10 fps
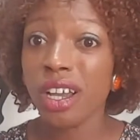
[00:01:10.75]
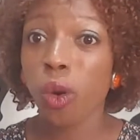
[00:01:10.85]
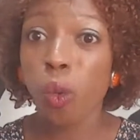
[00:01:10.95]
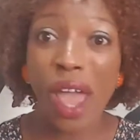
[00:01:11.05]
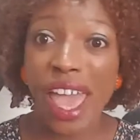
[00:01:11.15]

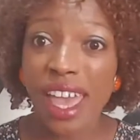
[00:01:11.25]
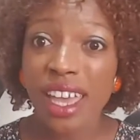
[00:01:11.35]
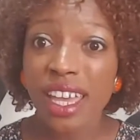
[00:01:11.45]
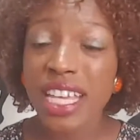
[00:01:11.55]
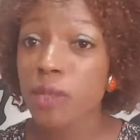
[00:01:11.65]
way
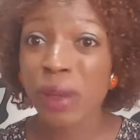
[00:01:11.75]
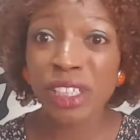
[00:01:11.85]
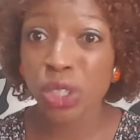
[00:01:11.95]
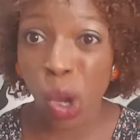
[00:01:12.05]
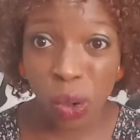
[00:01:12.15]
it's
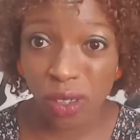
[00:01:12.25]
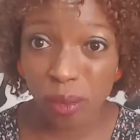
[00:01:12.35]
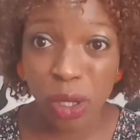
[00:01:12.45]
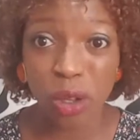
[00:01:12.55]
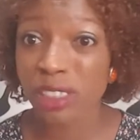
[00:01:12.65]
been done,
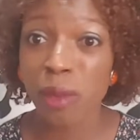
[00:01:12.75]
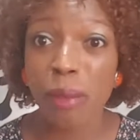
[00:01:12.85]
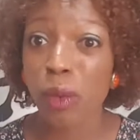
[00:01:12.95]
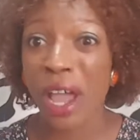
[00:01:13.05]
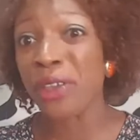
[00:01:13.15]
because
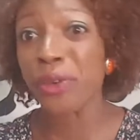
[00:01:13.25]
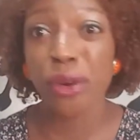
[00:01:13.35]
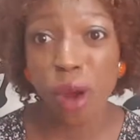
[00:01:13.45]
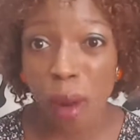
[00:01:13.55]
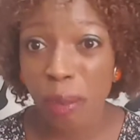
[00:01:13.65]
maybe we're in
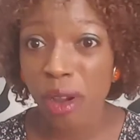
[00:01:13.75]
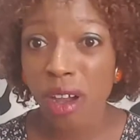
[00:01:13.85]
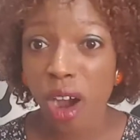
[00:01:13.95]
Europe,